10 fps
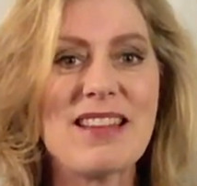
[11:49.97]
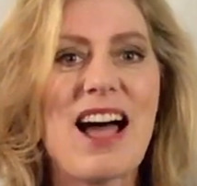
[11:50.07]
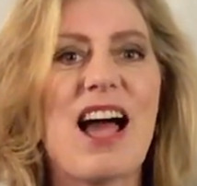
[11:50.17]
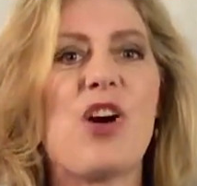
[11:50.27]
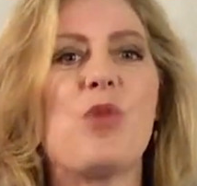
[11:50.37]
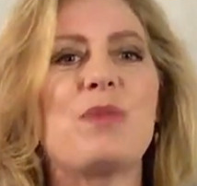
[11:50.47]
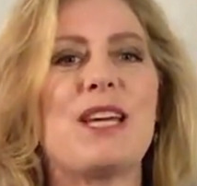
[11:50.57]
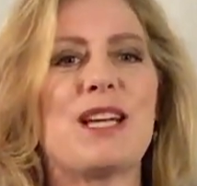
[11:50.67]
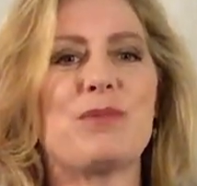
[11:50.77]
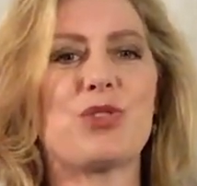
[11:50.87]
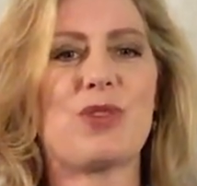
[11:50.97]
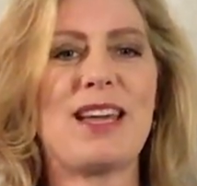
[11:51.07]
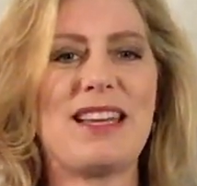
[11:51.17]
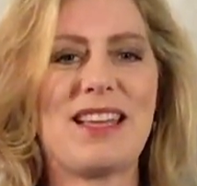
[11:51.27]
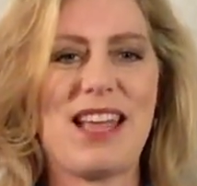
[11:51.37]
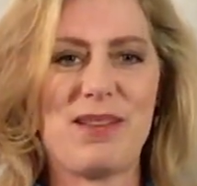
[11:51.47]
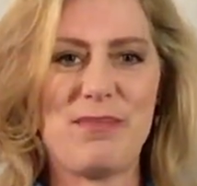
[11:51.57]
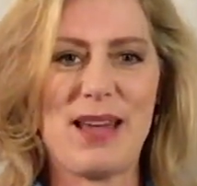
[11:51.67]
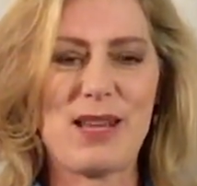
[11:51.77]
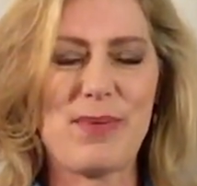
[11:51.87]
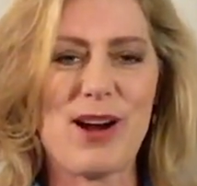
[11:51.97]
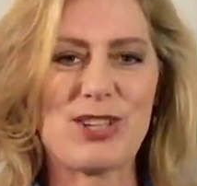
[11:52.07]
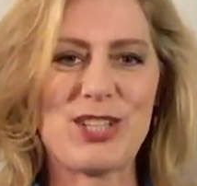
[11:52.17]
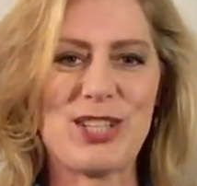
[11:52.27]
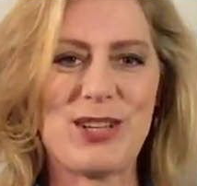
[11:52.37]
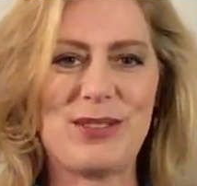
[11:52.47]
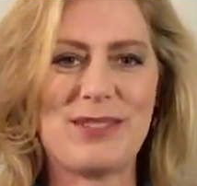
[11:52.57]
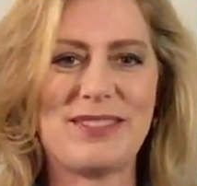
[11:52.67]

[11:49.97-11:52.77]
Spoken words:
I hope you hit them straight and many pars to you.